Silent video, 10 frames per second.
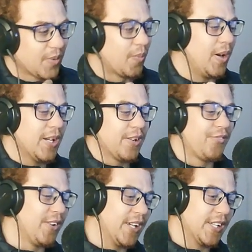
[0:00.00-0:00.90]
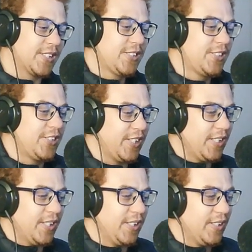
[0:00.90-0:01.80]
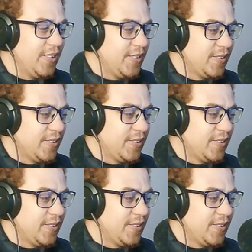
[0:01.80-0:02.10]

what if, like, she,